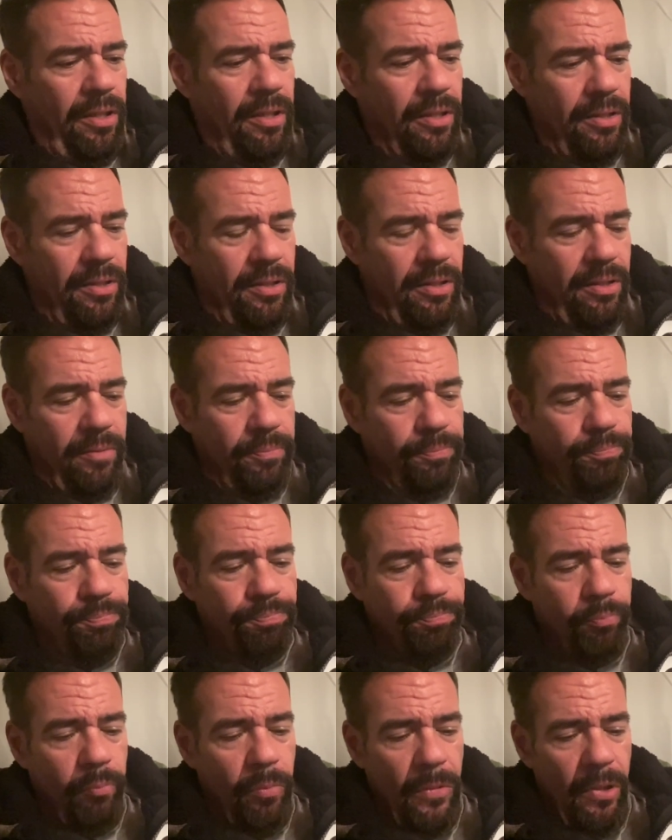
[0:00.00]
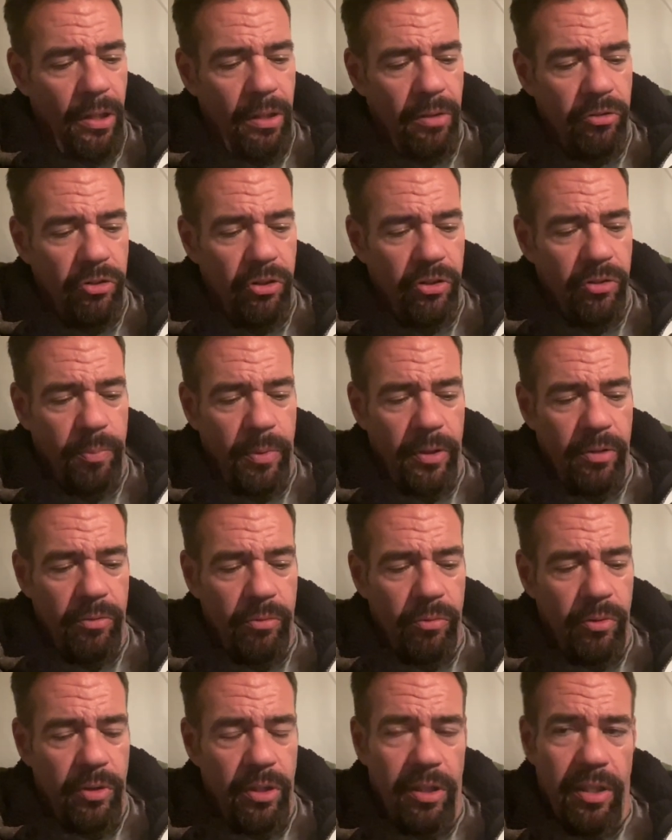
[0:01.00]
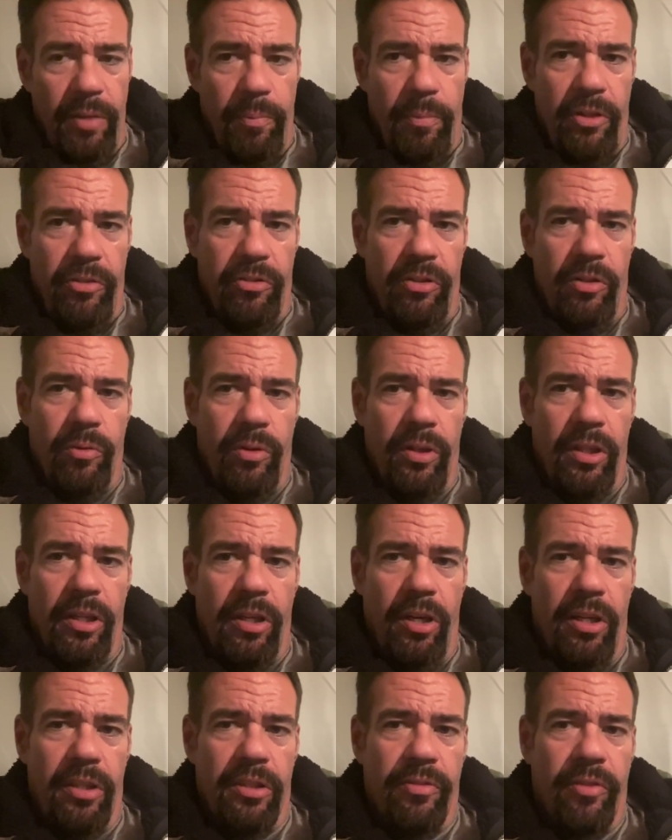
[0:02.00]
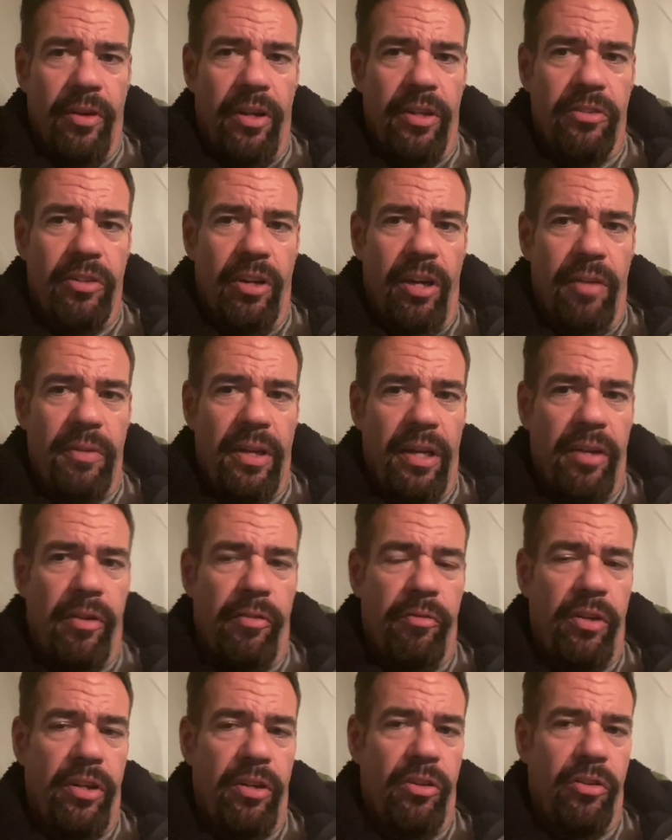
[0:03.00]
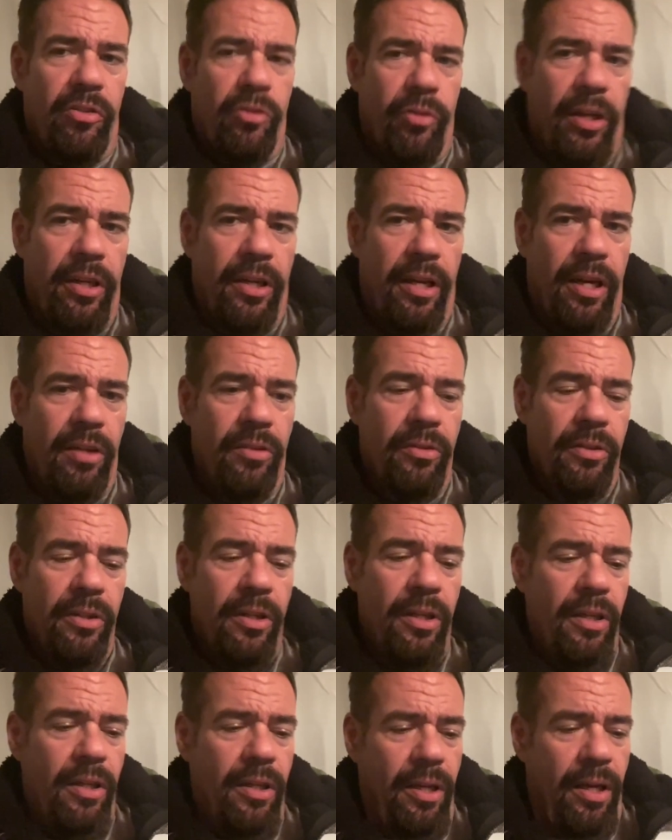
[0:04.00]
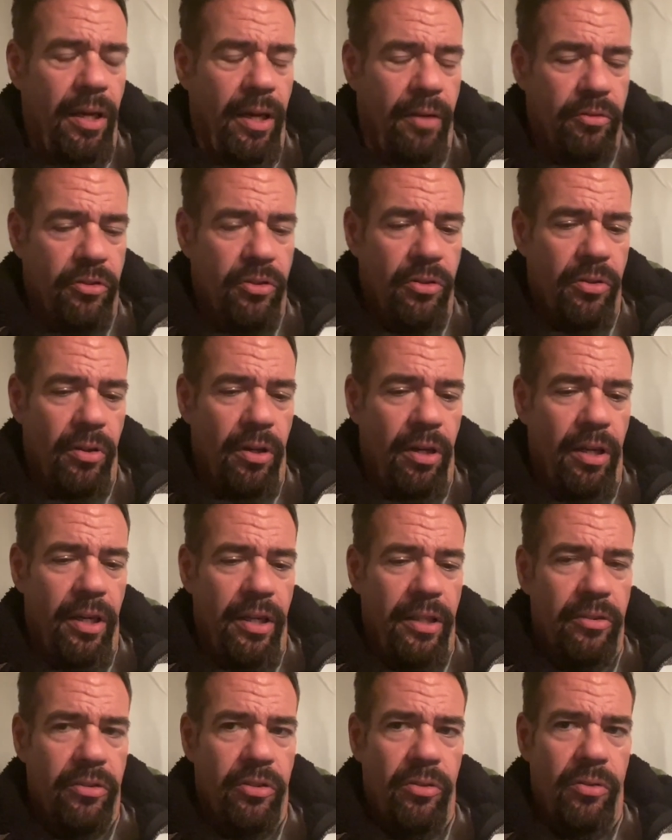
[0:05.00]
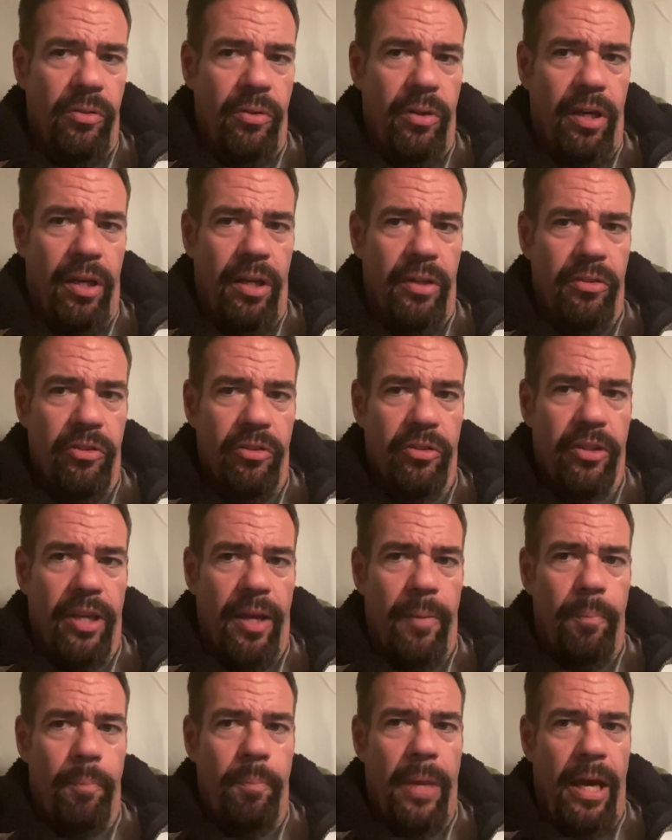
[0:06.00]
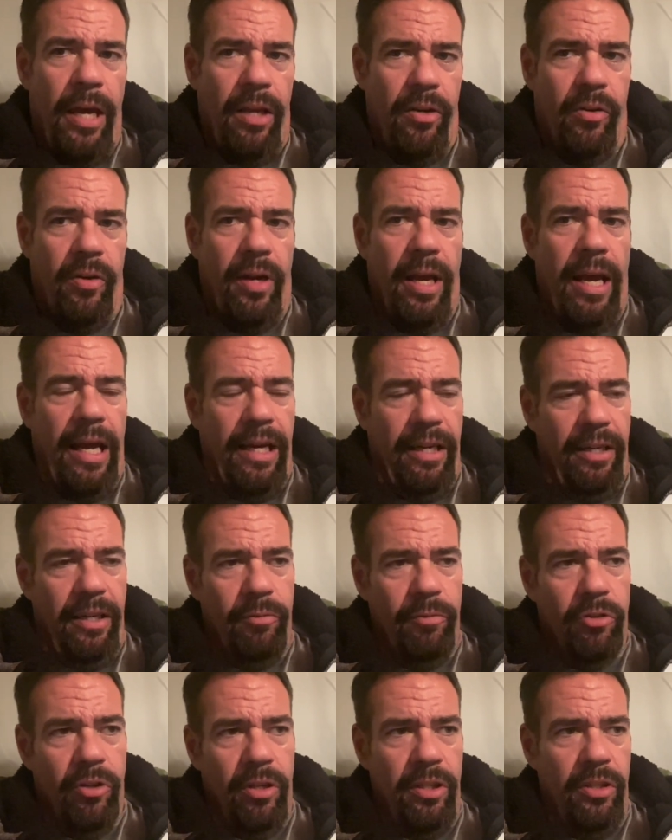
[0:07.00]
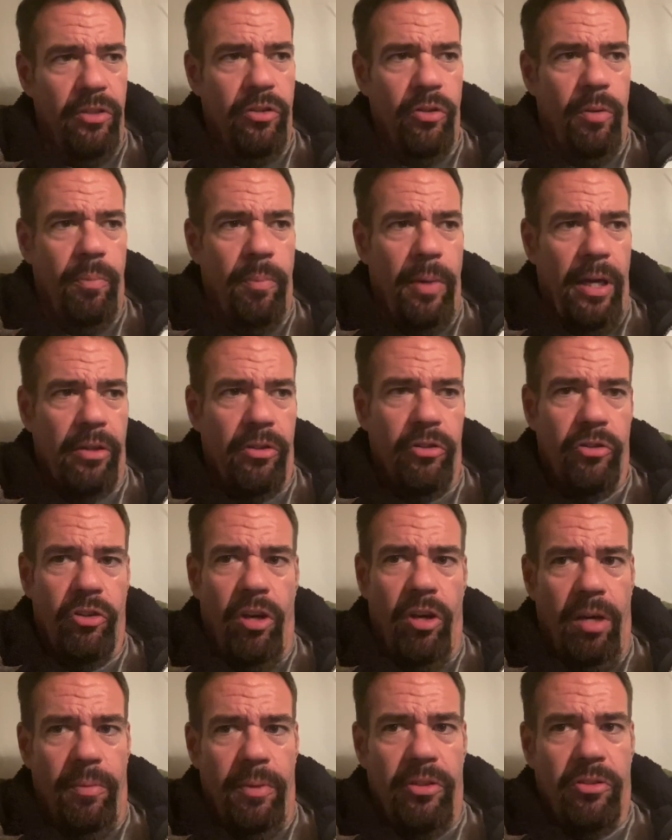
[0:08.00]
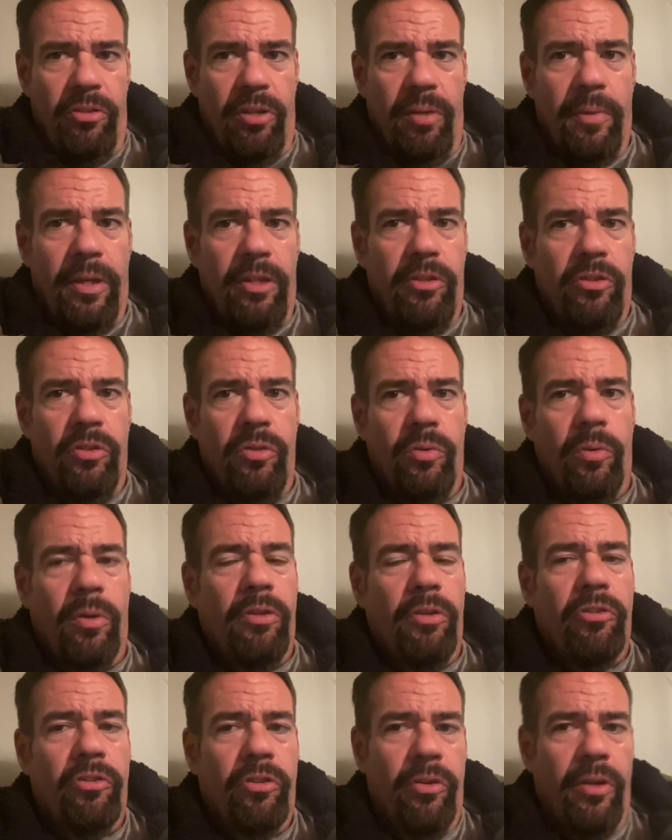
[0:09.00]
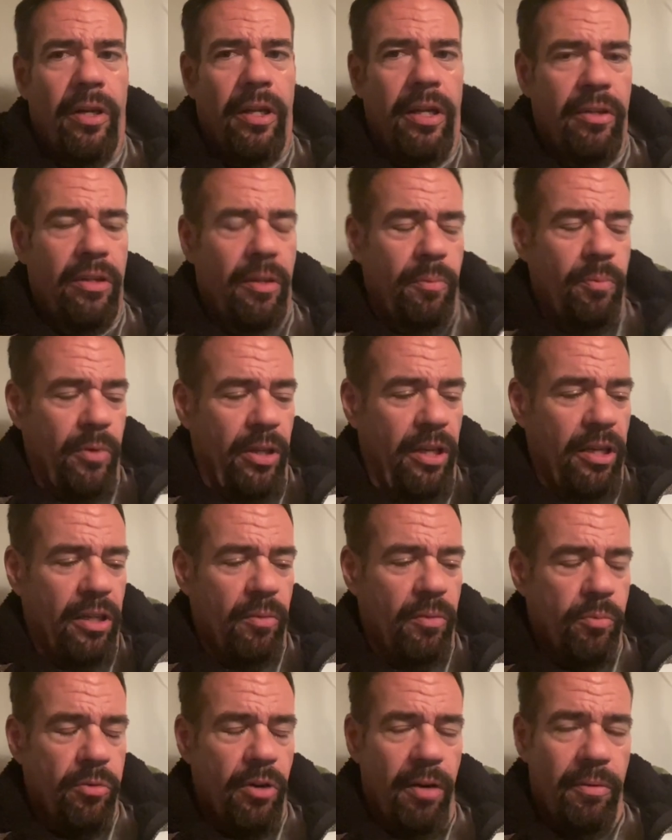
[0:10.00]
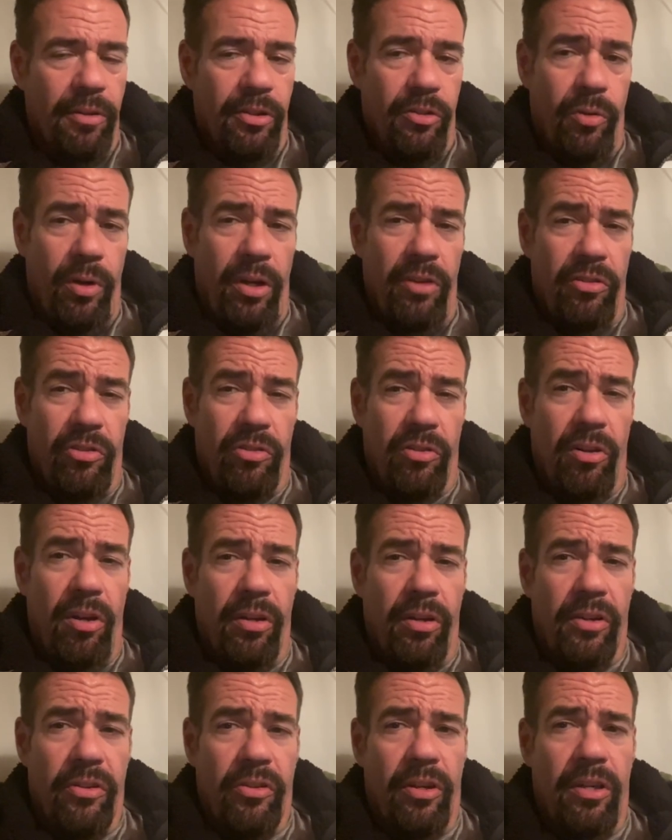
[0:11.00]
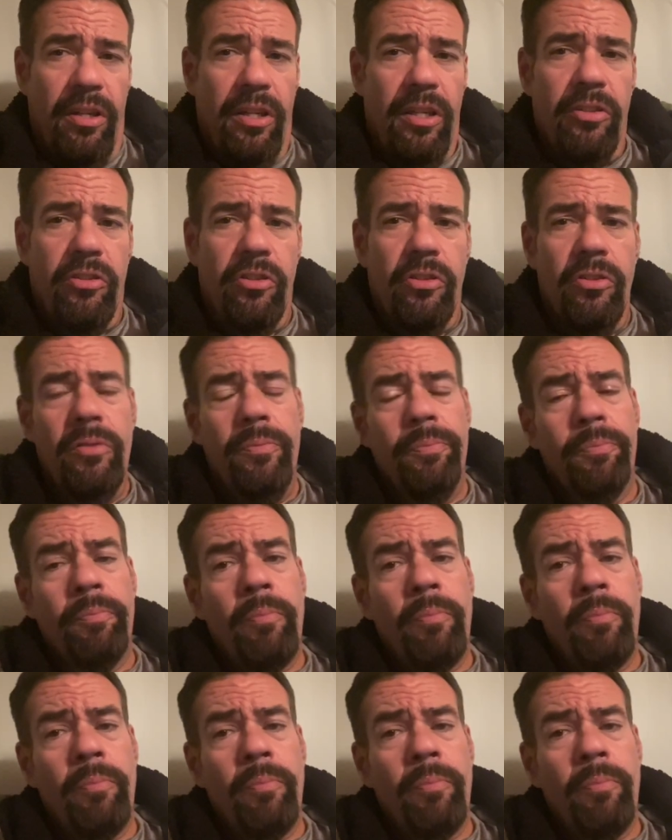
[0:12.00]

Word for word: Um, just been really busy, really hard to find time to edit videos right now. I'm trying to uh, just get better at it. I'm trying to do a better job each time I do one. So I end up taking probably twice as long as I need to.